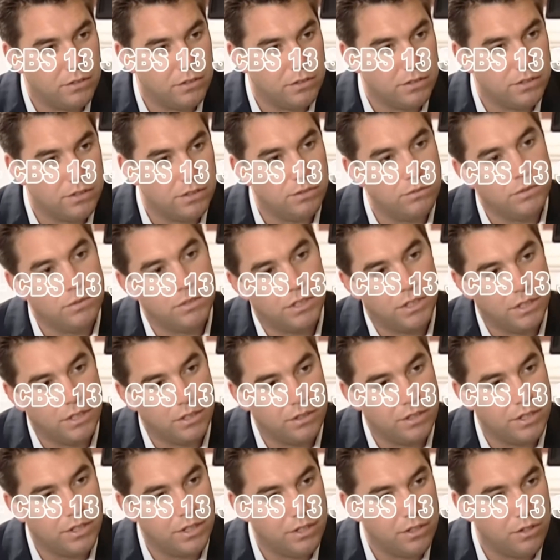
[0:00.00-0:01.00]
She was
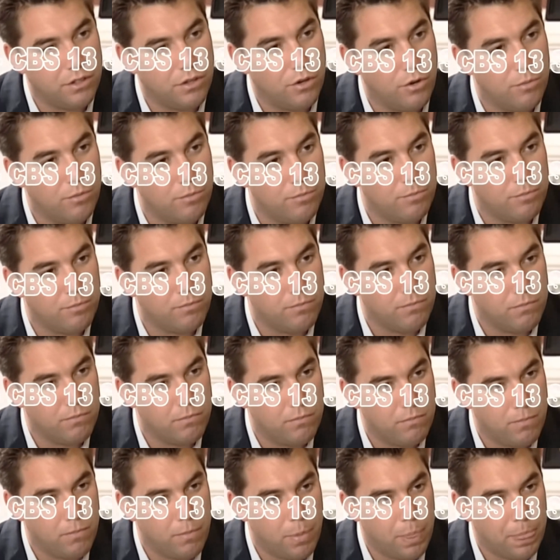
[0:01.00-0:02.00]
here in the home.
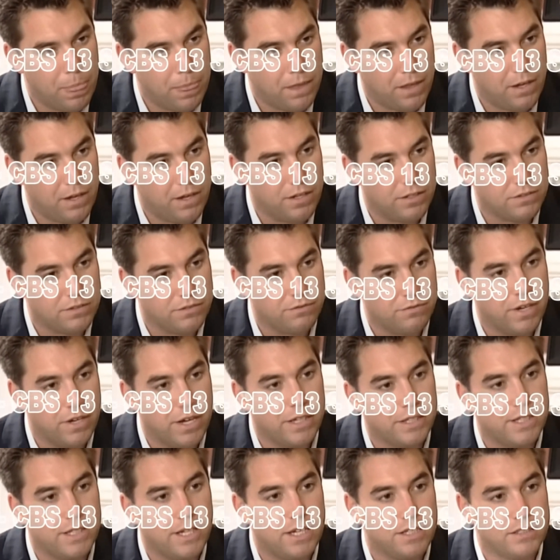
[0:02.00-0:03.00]
Okay, that's a
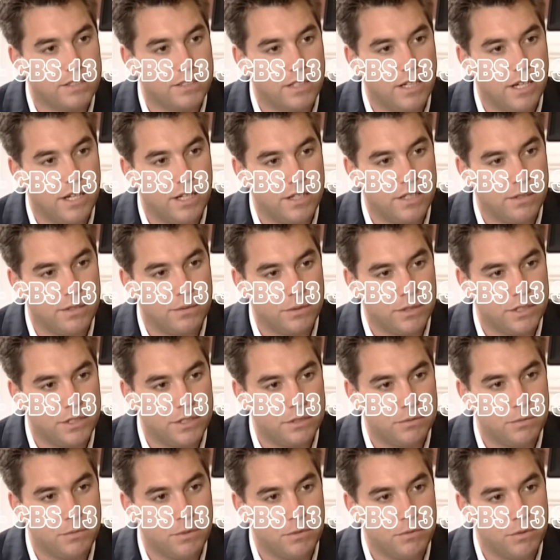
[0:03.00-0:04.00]
fact that has to get out there
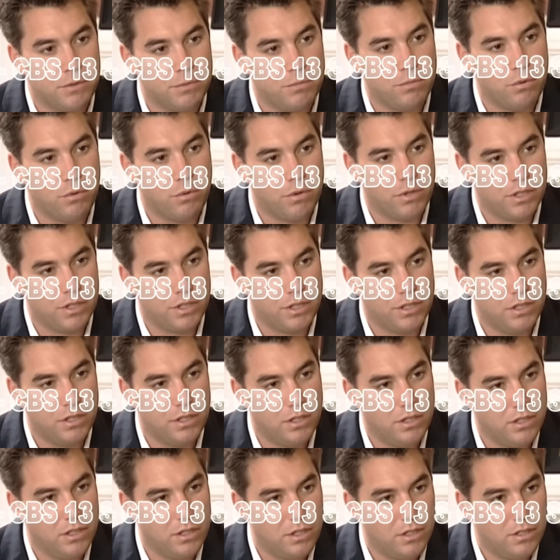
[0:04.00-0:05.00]
because it's been reported
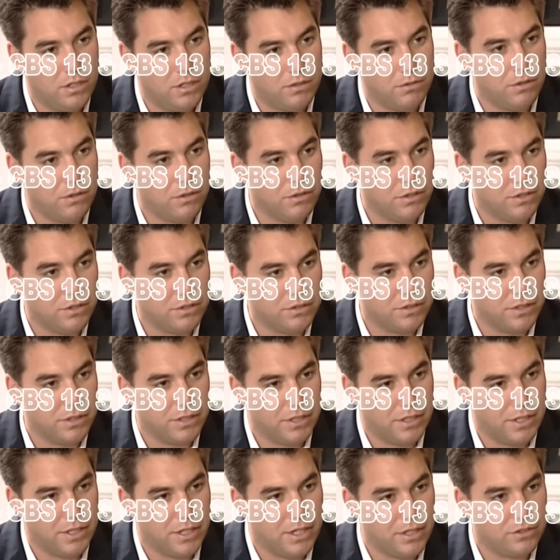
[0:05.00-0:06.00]
erroneously
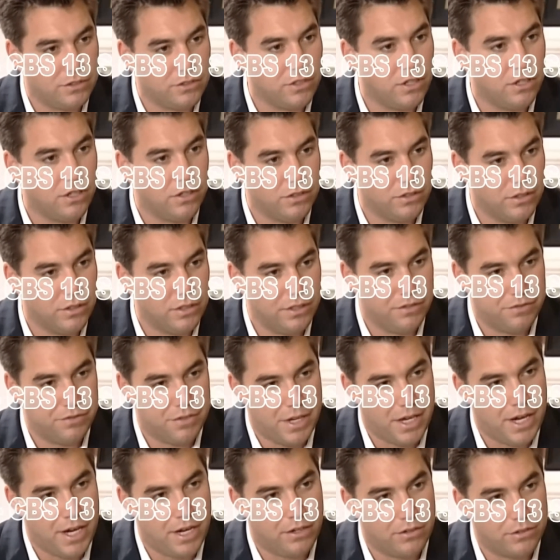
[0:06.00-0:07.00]
that I saw her leave
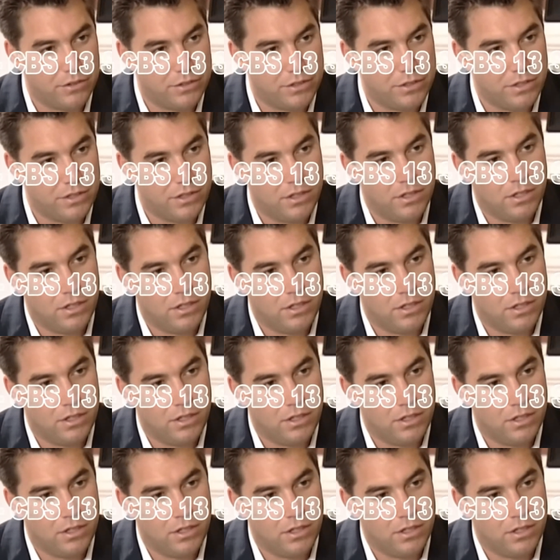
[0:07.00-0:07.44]
the house.